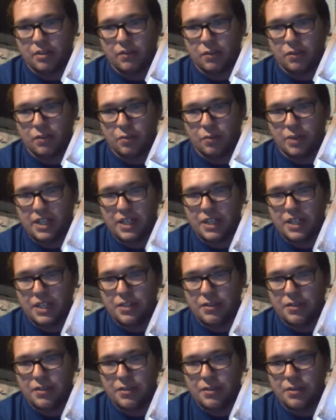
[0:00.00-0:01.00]
for Wii
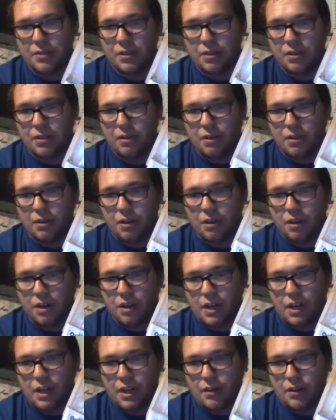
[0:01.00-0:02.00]
U
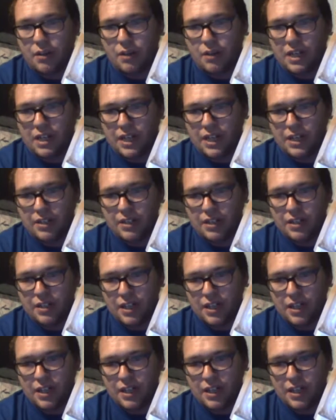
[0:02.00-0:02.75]
and 3DS,